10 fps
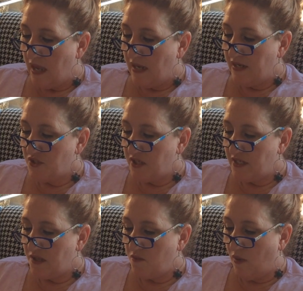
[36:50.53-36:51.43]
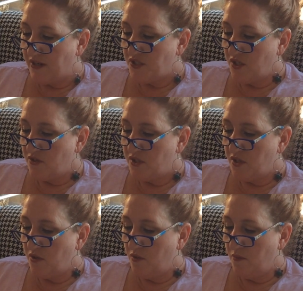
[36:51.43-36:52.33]
And I usually just watch
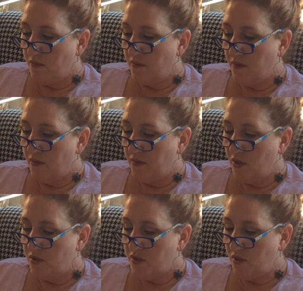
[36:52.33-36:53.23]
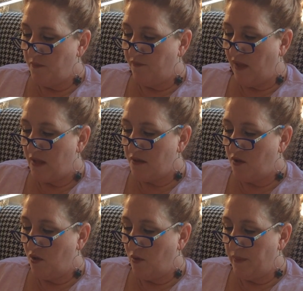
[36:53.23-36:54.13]
YouTube,
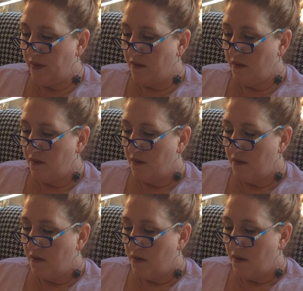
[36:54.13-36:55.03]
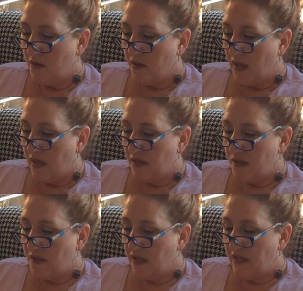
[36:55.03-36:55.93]
FlossTube, and
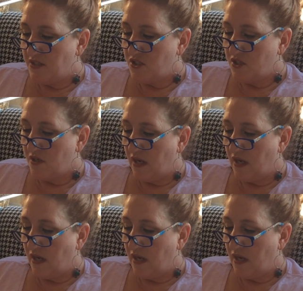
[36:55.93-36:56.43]
stitch.